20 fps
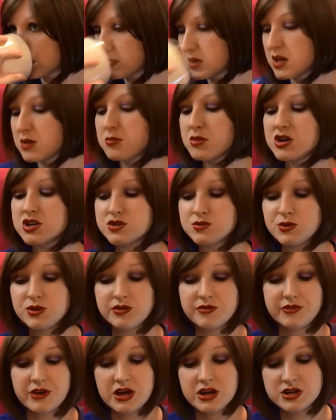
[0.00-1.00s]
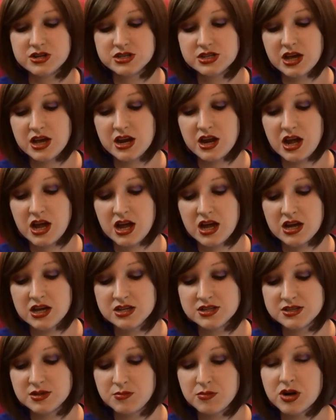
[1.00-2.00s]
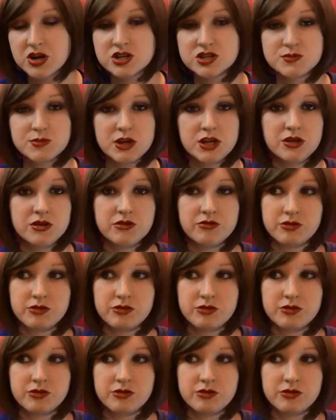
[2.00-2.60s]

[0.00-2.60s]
And Marshmallow Fireside has marshmallow,